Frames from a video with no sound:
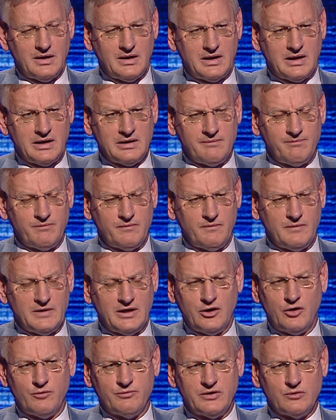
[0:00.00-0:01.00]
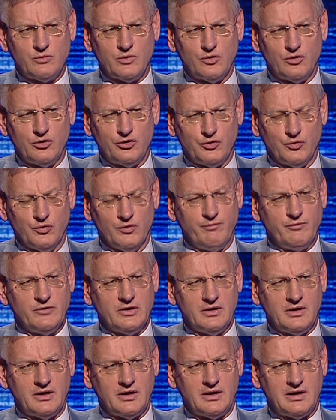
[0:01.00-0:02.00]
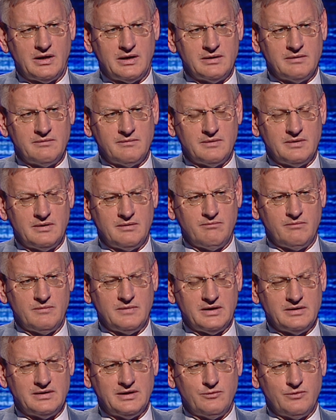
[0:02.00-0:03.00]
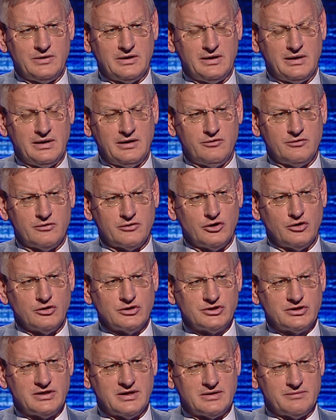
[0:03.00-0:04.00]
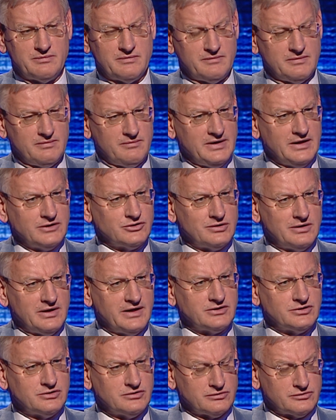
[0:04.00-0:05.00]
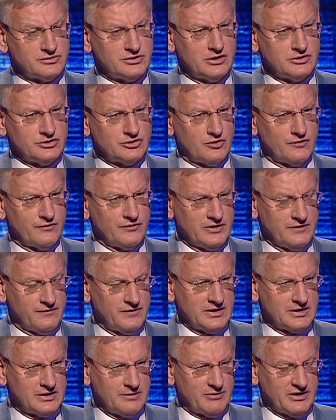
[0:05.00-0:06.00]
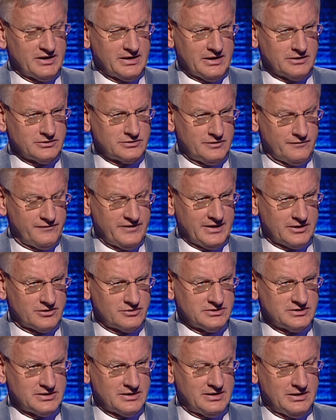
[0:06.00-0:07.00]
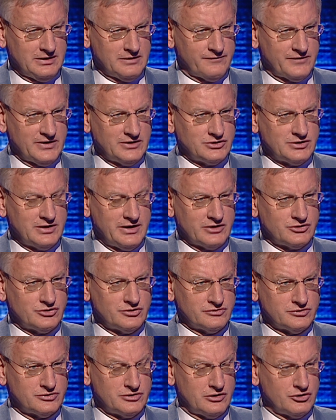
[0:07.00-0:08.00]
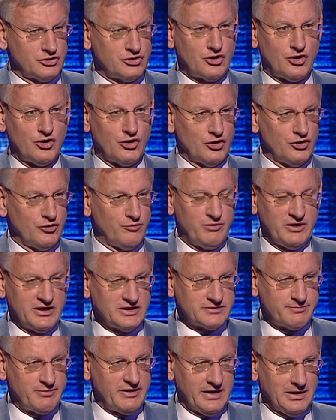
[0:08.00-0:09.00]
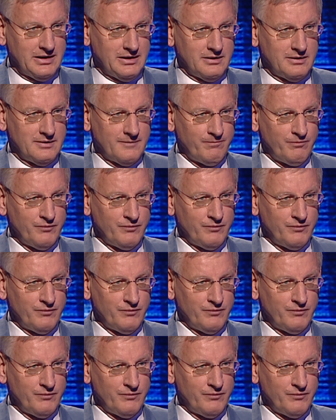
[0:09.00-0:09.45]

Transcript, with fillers: I, I hope that we all do. Uh, I, I think we need to acknowledge that national election results are often affected by national factors. I think the French election result can't be explained